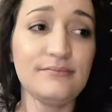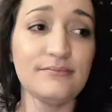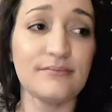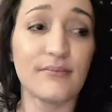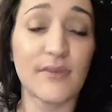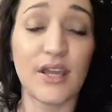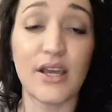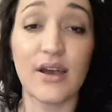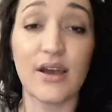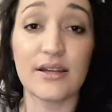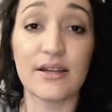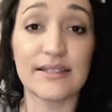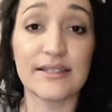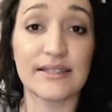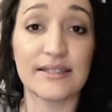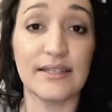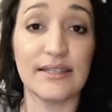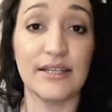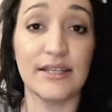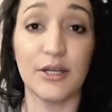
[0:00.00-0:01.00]

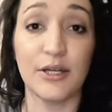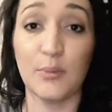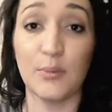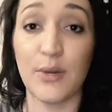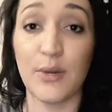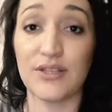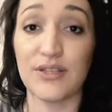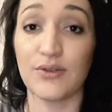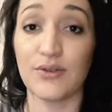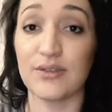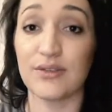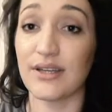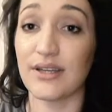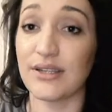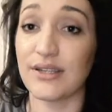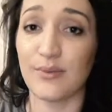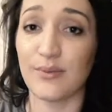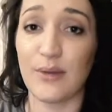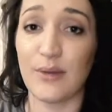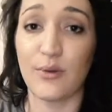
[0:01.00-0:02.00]
honestly, muscle
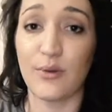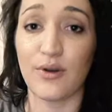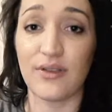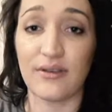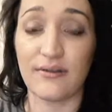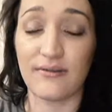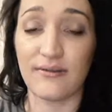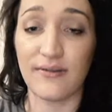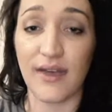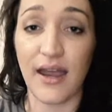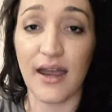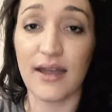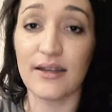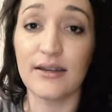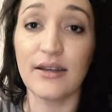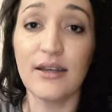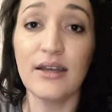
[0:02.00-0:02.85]
does weigh more than fat.